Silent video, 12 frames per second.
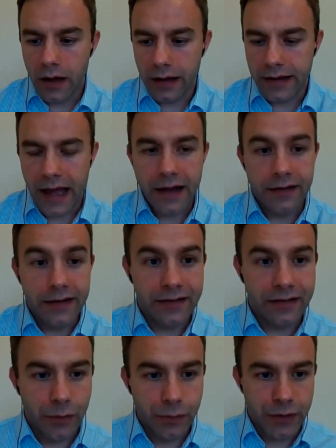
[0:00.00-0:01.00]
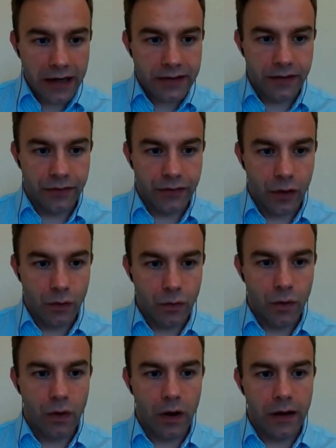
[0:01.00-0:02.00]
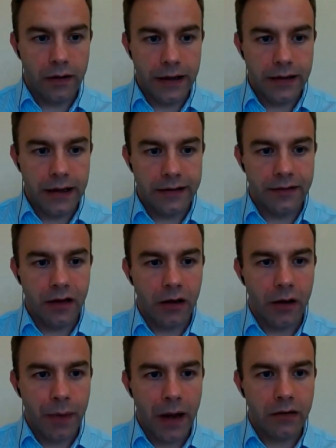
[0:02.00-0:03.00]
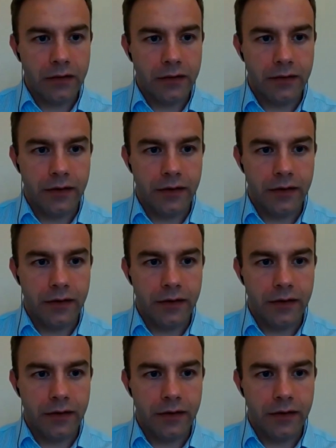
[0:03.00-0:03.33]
Again, this is subjective, so it's not about